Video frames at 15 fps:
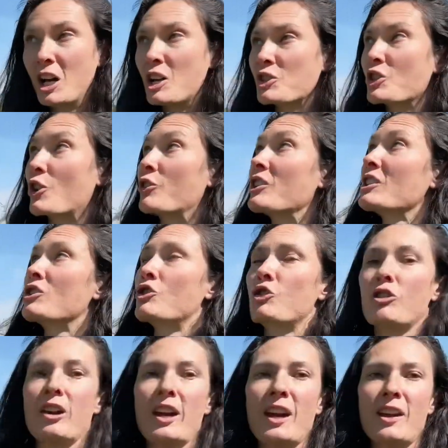So this
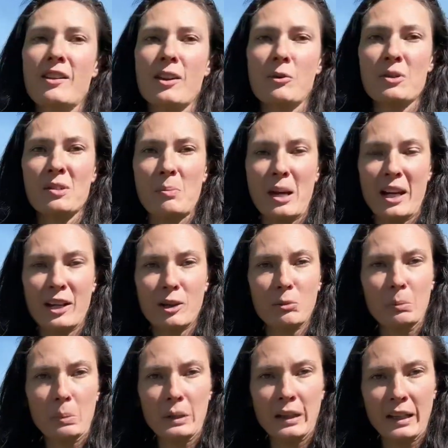tree that was being
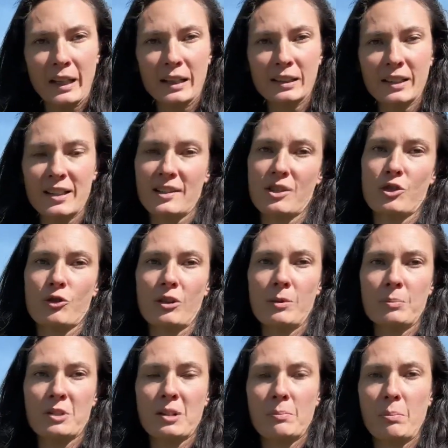completely
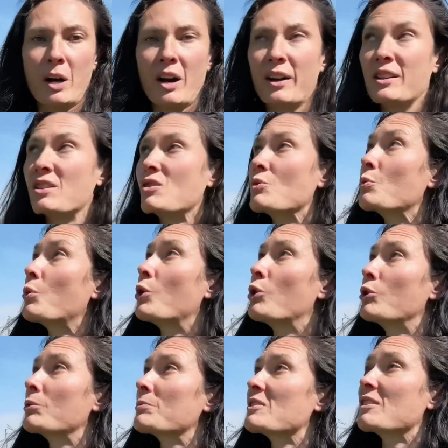stripped by
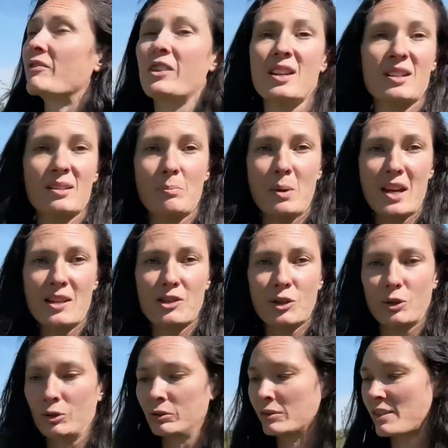swarms of these
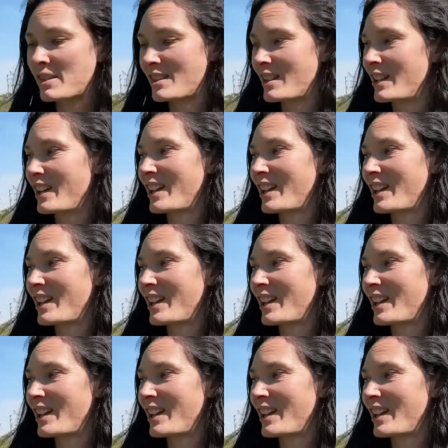beetles,